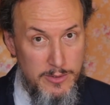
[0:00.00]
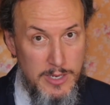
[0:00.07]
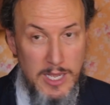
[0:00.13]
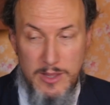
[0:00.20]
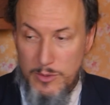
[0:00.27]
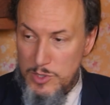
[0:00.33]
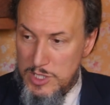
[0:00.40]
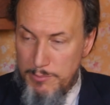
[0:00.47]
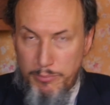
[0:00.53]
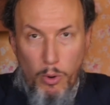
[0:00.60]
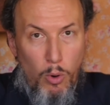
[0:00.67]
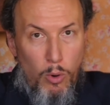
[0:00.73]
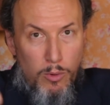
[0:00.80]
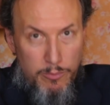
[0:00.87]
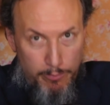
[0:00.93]
Okay, there was a
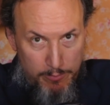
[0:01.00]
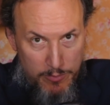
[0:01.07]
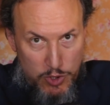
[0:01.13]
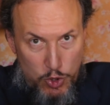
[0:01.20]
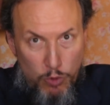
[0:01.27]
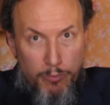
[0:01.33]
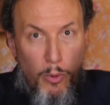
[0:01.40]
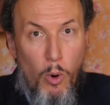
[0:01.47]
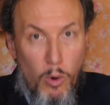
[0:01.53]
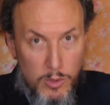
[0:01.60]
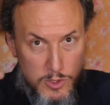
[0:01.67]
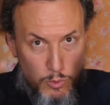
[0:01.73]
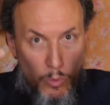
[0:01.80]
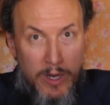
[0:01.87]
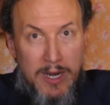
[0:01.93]
pole, 2
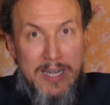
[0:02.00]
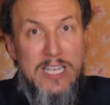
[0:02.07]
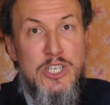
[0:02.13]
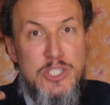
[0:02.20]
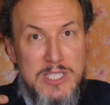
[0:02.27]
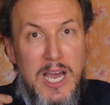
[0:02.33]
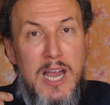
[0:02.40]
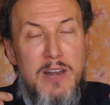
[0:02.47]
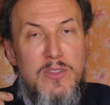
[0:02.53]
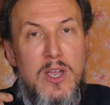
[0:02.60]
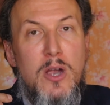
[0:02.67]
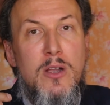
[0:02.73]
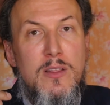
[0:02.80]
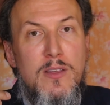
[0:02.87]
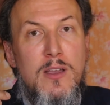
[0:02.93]
poles, one on each side of the
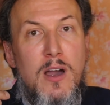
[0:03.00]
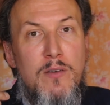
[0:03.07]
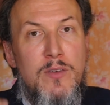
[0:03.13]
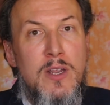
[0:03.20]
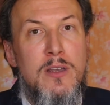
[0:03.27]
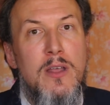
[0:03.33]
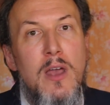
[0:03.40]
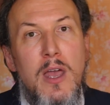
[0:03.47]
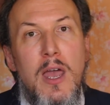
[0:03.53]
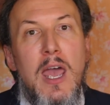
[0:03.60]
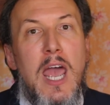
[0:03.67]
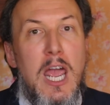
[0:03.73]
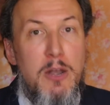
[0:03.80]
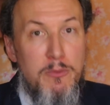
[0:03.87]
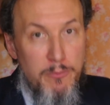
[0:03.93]
Ark of the Covenant,
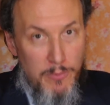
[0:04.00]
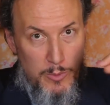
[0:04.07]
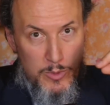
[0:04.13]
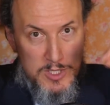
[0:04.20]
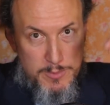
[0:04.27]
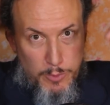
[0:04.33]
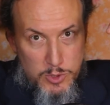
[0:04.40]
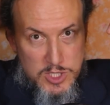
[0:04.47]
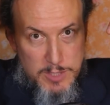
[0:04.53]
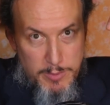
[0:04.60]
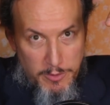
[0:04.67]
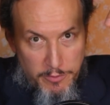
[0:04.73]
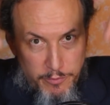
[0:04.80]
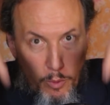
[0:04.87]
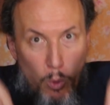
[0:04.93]
and there were supposed to
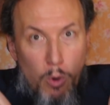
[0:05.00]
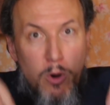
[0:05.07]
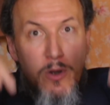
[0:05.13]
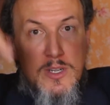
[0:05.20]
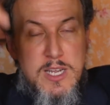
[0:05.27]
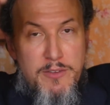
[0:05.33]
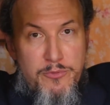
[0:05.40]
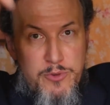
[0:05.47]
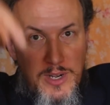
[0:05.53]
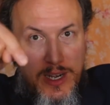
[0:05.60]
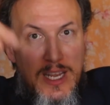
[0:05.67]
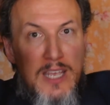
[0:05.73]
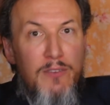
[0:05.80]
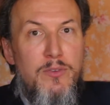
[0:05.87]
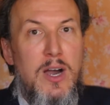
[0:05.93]
be 4 different
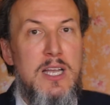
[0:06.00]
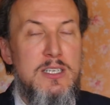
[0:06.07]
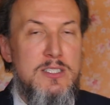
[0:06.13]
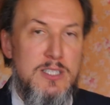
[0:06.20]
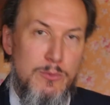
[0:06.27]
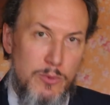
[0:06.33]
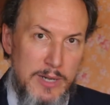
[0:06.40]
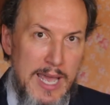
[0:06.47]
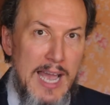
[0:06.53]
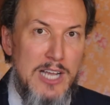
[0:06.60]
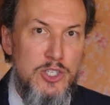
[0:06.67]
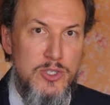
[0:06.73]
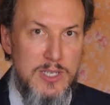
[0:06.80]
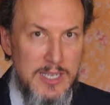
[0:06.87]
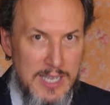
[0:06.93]
Levites that would
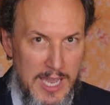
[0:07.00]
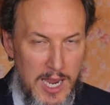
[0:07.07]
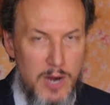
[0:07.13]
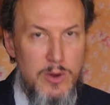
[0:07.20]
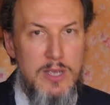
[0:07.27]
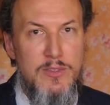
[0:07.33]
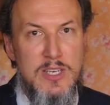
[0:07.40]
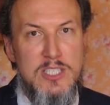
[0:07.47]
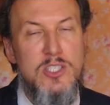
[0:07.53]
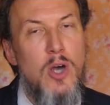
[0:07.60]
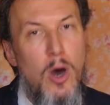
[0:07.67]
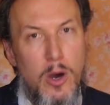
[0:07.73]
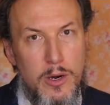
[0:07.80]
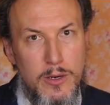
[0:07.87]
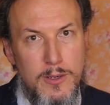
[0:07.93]
actually carry this
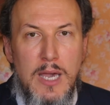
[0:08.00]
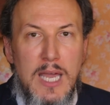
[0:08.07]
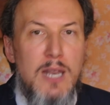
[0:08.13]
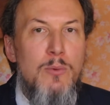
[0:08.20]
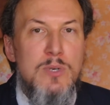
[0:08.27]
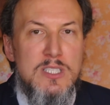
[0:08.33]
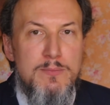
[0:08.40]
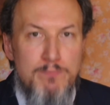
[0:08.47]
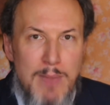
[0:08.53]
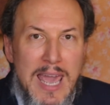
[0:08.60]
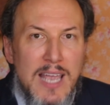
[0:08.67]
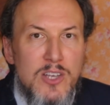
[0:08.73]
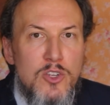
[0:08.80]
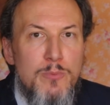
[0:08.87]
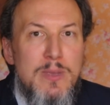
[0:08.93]
Ark. And it was
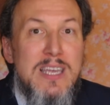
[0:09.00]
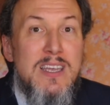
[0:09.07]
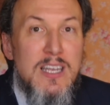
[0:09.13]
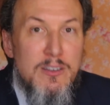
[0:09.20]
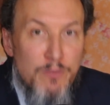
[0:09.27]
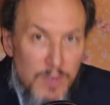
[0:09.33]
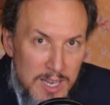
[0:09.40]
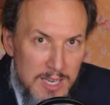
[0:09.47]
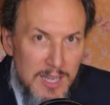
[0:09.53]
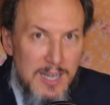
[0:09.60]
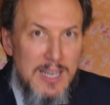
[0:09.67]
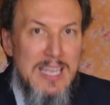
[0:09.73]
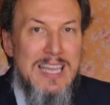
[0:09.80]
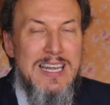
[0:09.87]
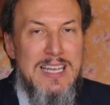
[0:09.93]
made to be
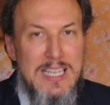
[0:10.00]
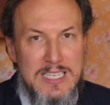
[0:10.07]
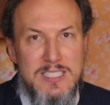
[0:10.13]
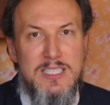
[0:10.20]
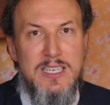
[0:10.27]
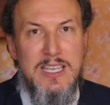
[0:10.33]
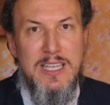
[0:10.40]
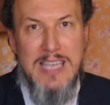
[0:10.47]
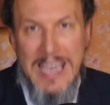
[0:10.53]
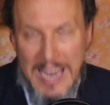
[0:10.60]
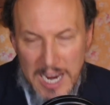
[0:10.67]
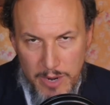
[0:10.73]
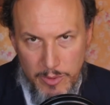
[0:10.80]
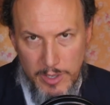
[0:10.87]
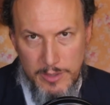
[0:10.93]
conveniently and easily
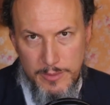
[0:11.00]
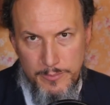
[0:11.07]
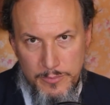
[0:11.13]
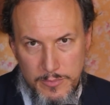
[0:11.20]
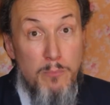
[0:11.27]
carried.